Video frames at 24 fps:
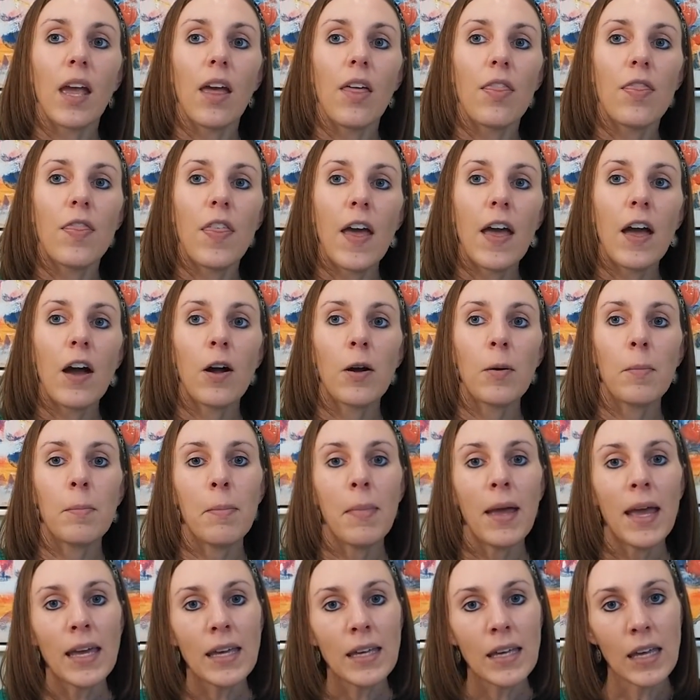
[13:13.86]
they are
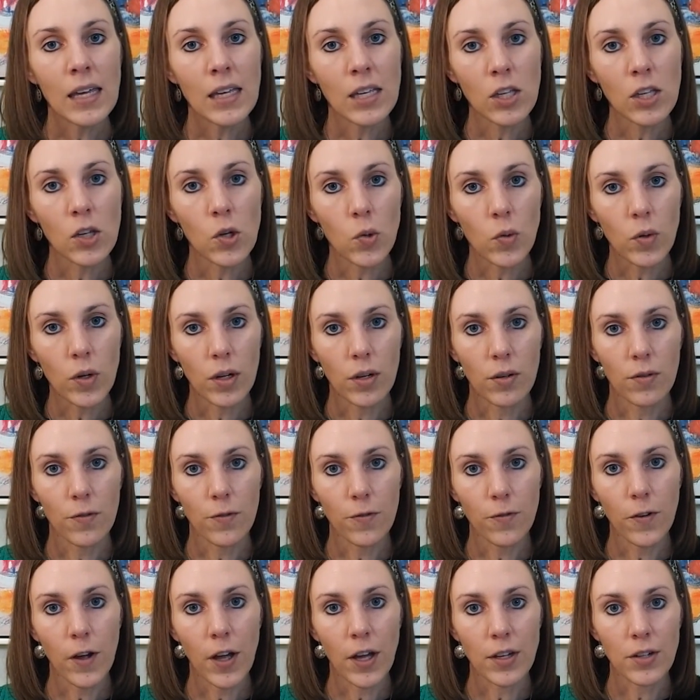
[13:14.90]
making you
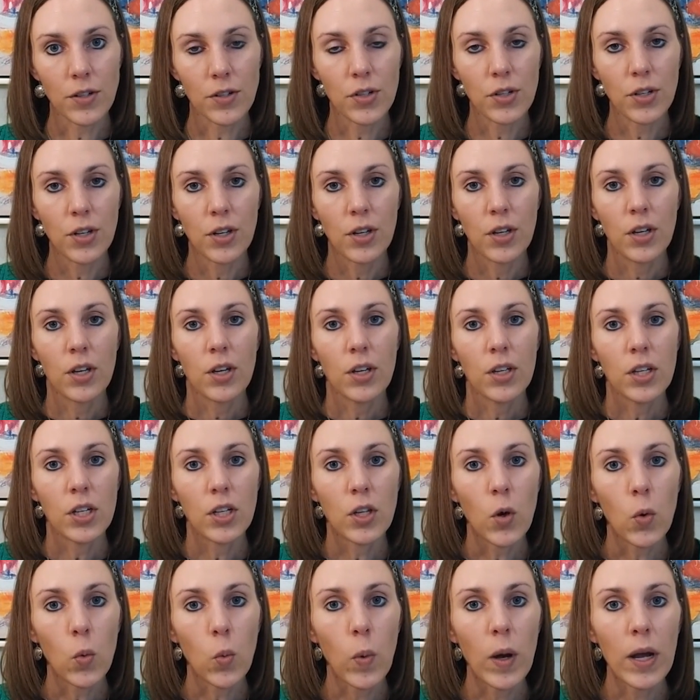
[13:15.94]
confront, you
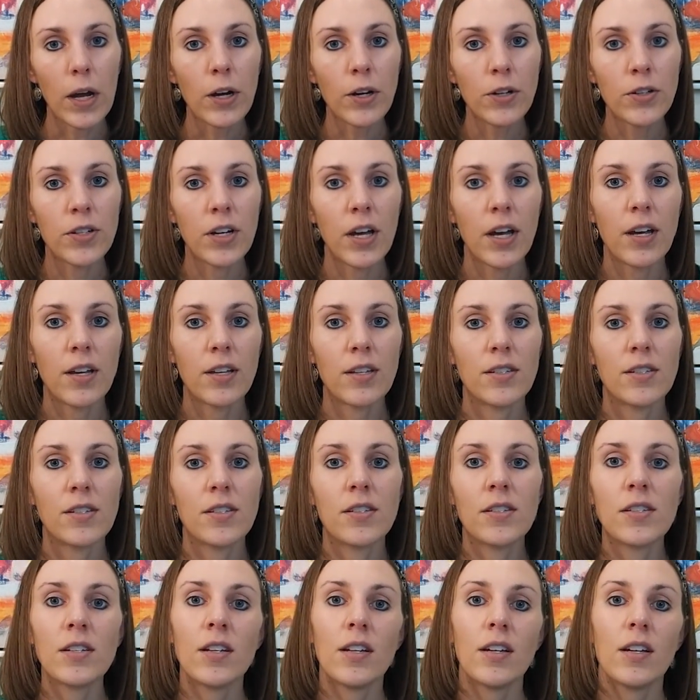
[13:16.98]
know, where
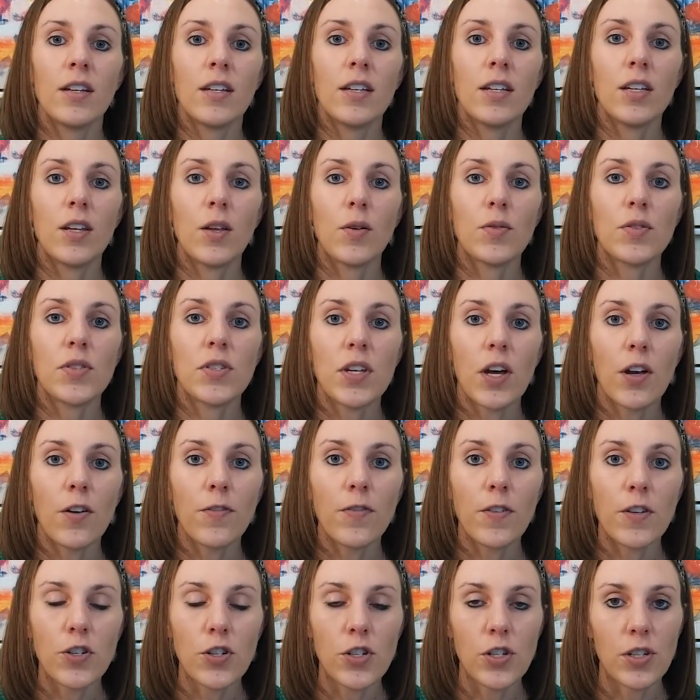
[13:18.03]
does, you know,
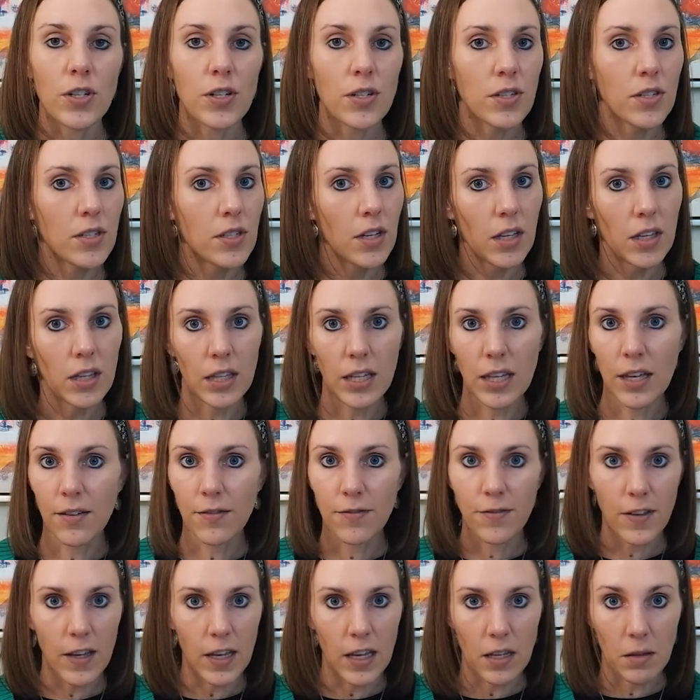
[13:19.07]
selfishness
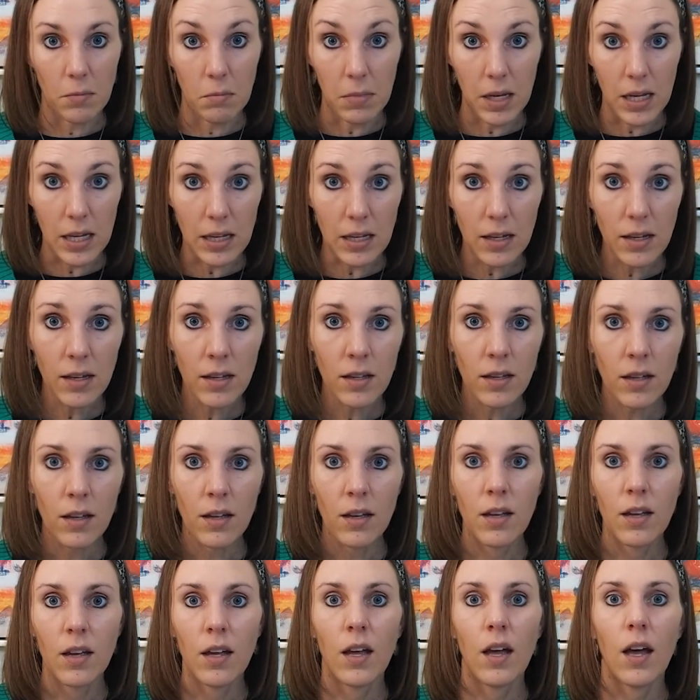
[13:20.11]
live in me?
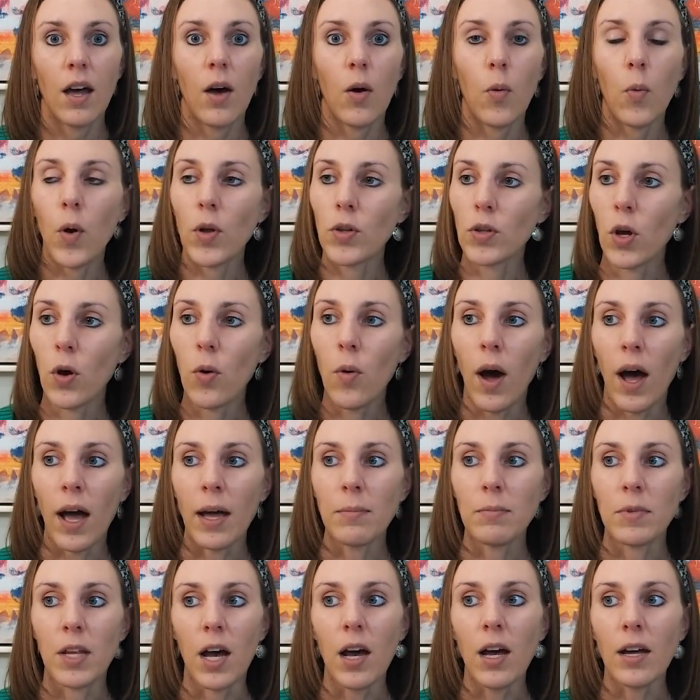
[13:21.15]
Well, no,
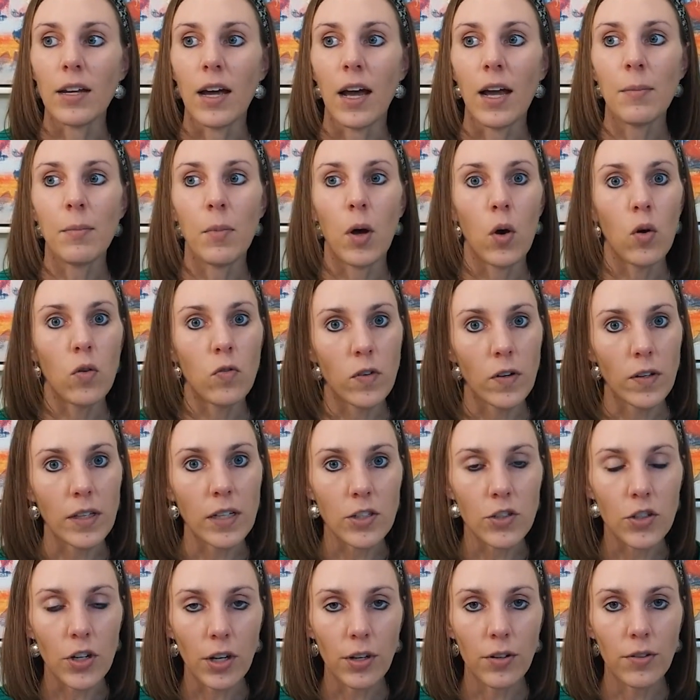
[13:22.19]
I'm not. I'm overly
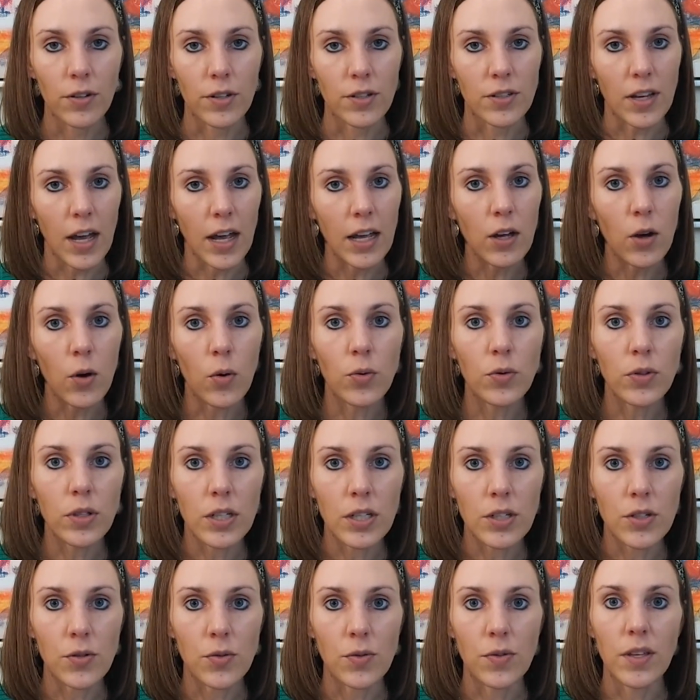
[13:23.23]
generous. I
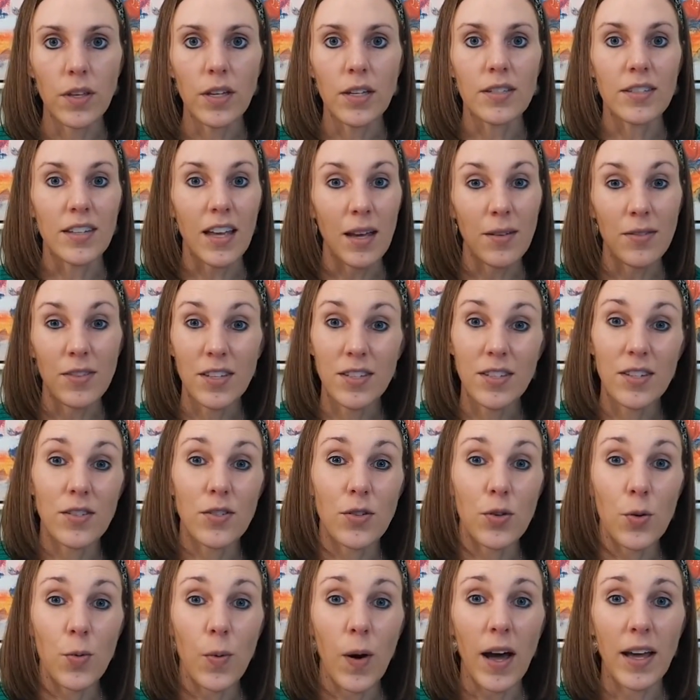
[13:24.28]
only do this. I this is
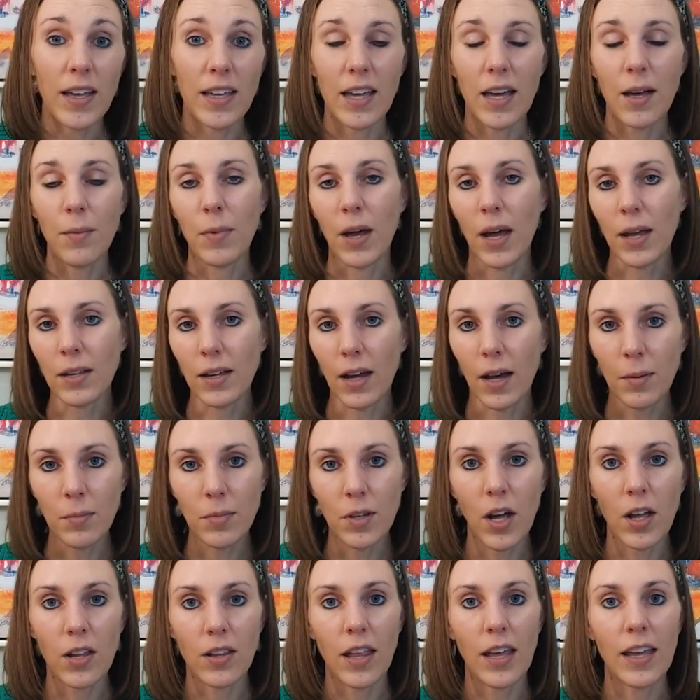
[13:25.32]
who I am. I I'm
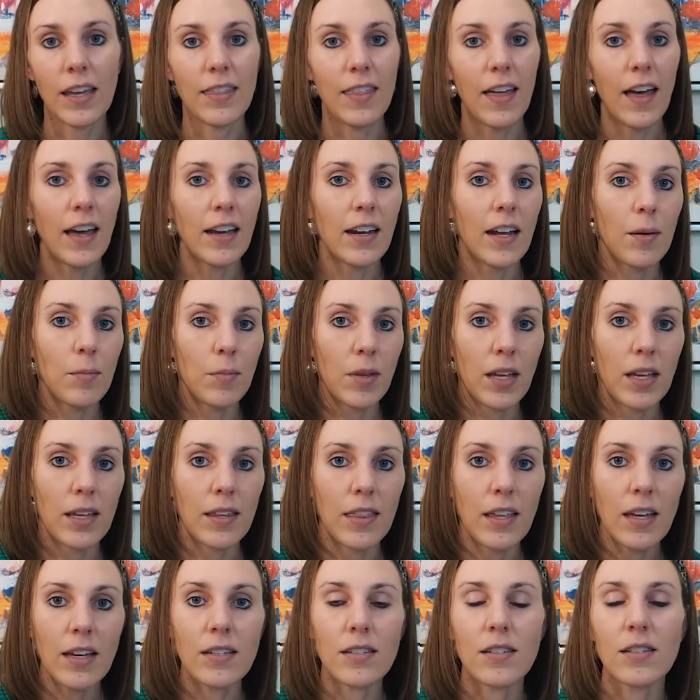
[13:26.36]
not like that. I'm like
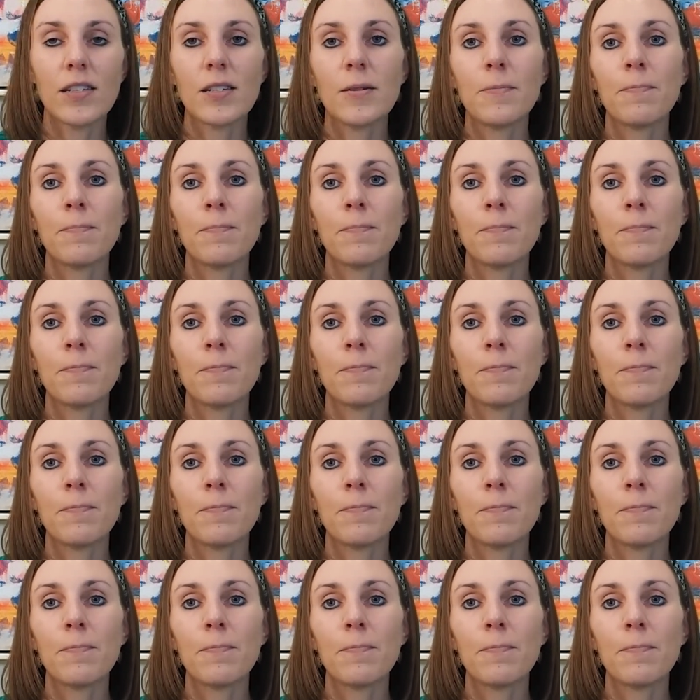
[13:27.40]
this.